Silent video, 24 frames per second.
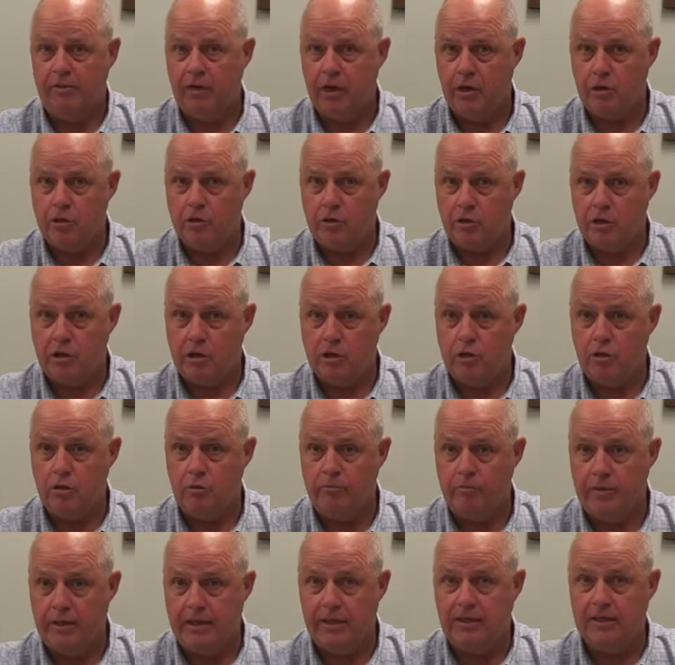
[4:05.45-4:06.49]
Those are the
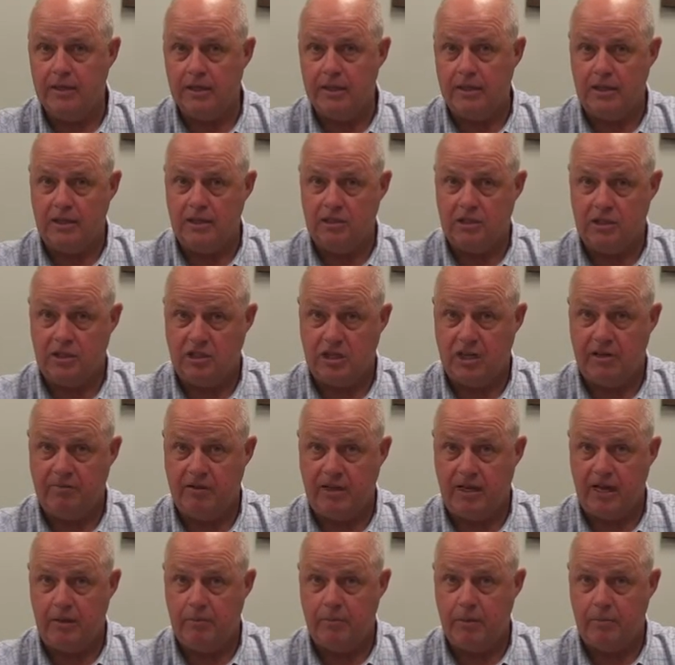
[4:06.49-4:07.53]
2 big things that you have
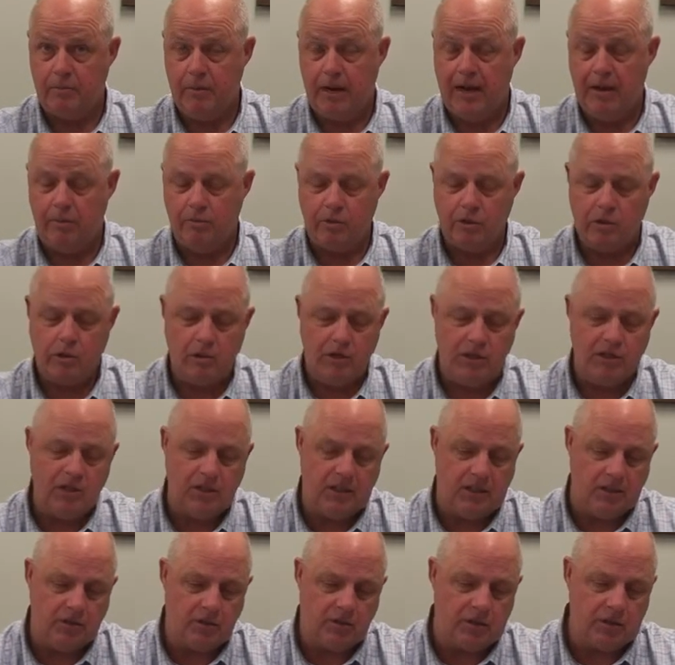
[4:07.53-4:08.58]
to keep in mind with crush
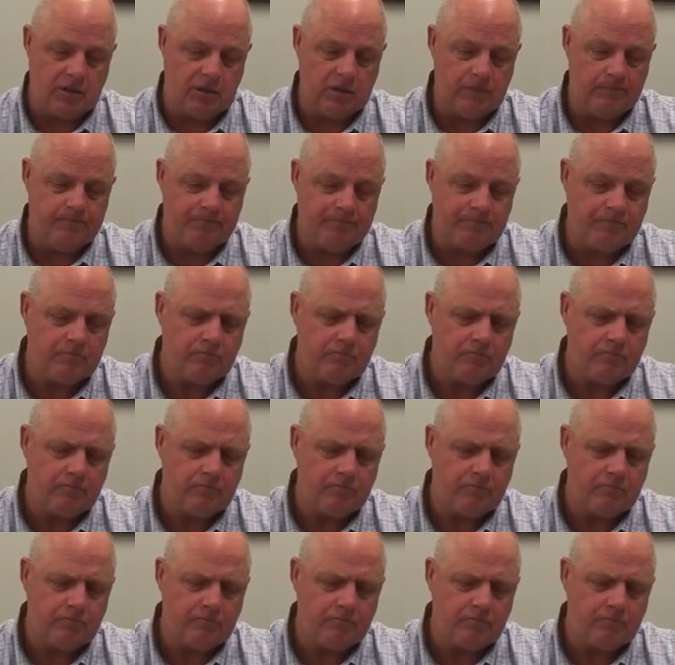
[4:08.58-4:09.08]
injuries.